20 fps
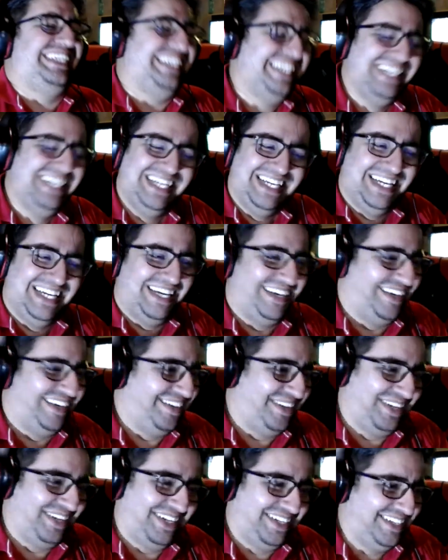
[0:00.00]

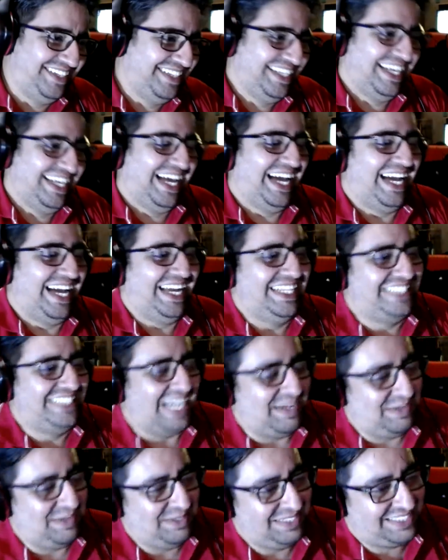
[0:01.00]
It's
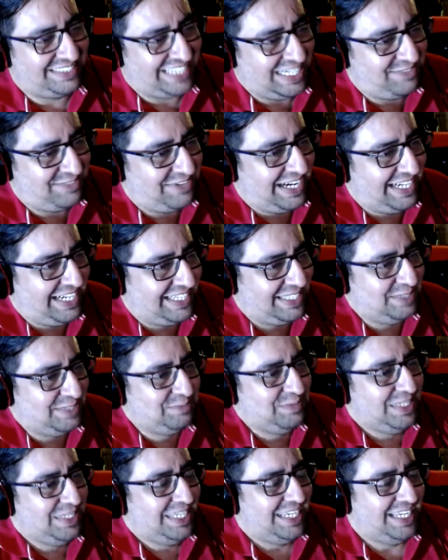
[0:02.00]
happened with Street Fighter.
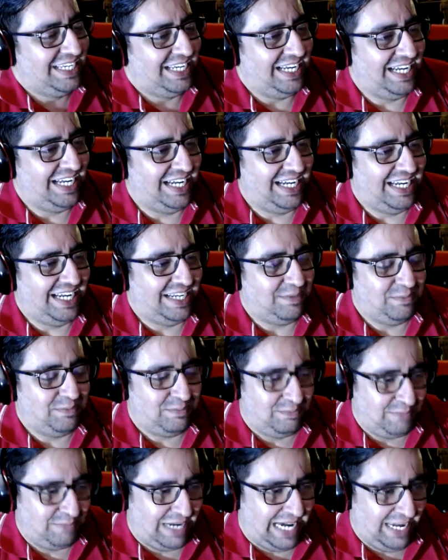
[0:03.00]
Uh,
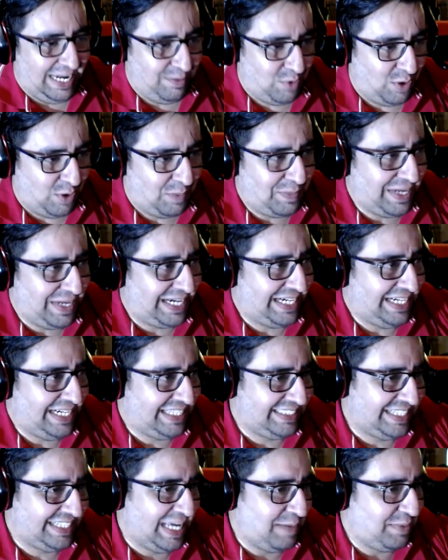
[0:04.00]
I'm hoping it
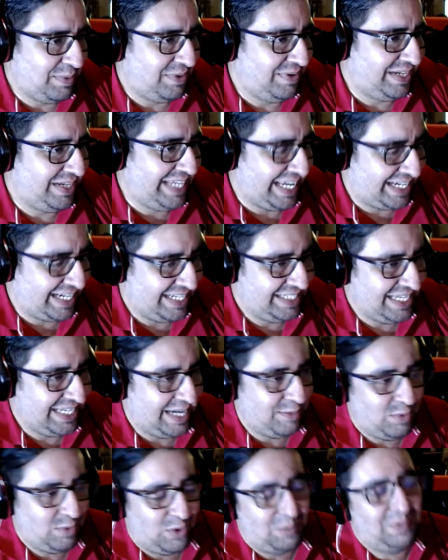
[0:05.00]
doesn't happen with Tekken.
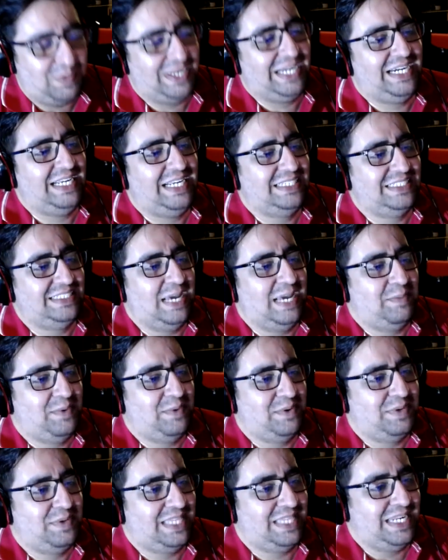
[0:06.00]
I'm hoping it doesn't
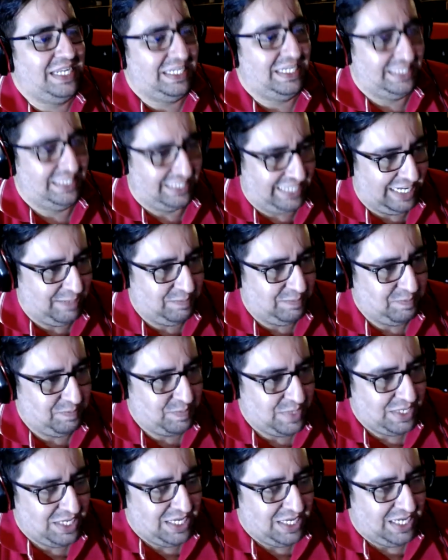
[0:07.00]
happen with any other game.
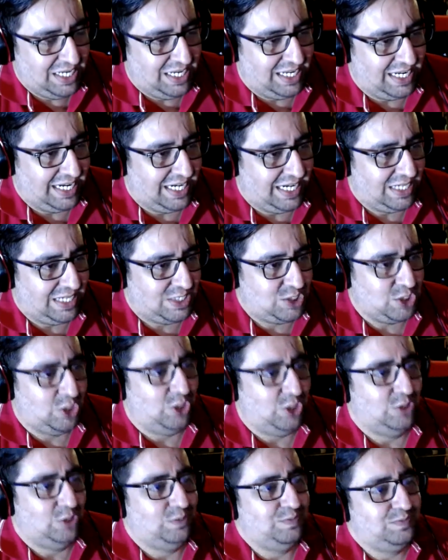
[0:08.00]
Right.
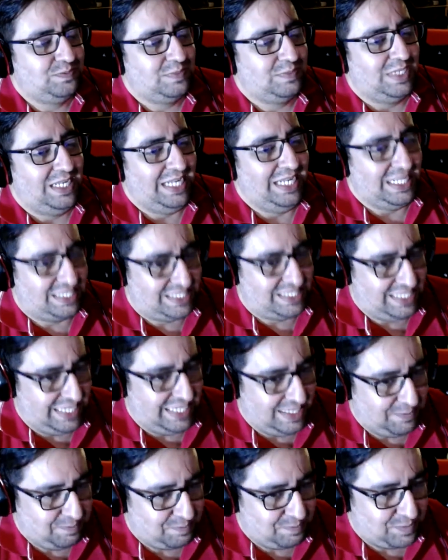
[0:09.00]
So let's
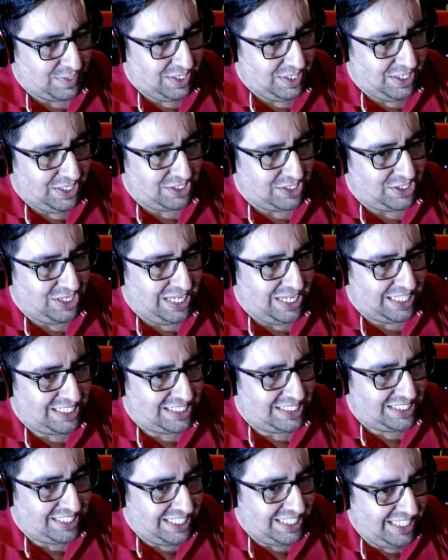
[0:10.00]
see. So let's
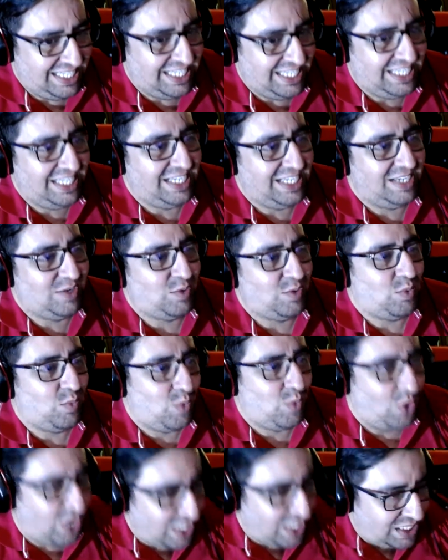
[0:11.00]
see
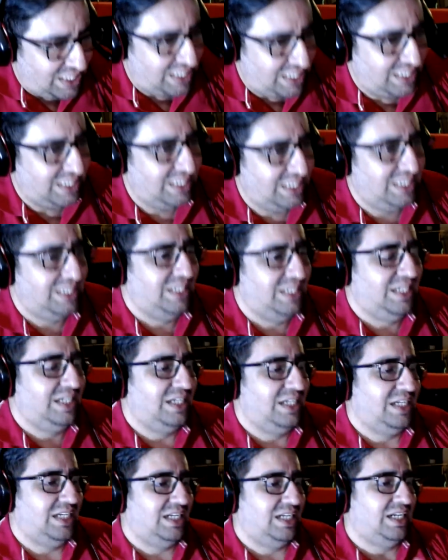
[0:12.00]
what
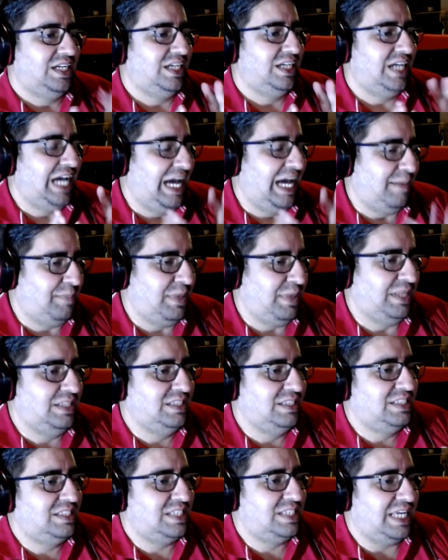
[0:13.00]

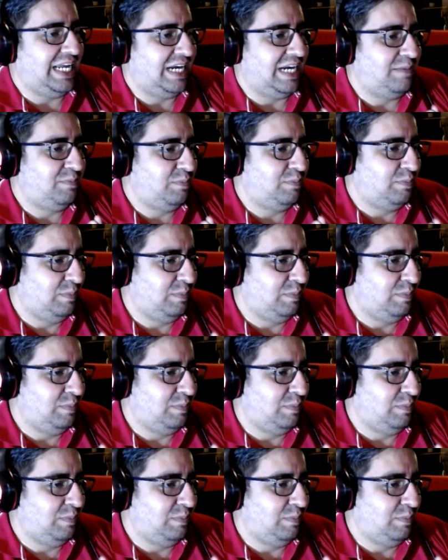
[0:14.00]
happens at